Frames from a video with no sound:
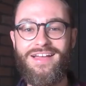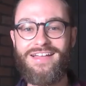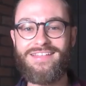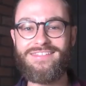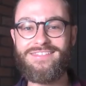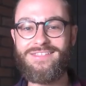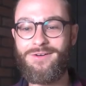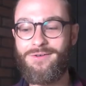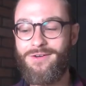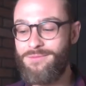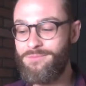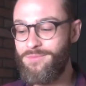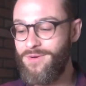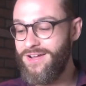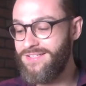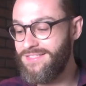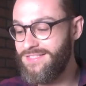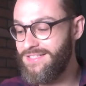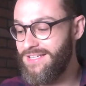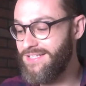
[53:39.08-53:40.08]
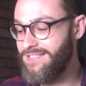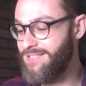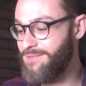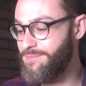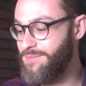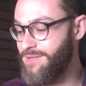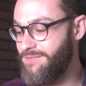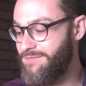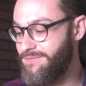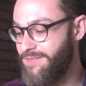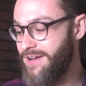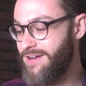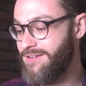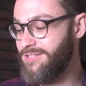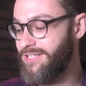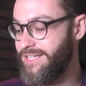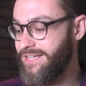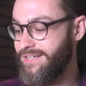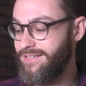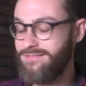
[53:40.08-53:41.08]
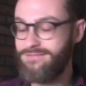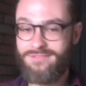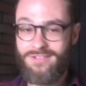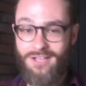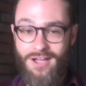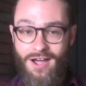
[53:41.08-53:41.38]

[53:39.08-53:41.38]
And so our brains need to be fairly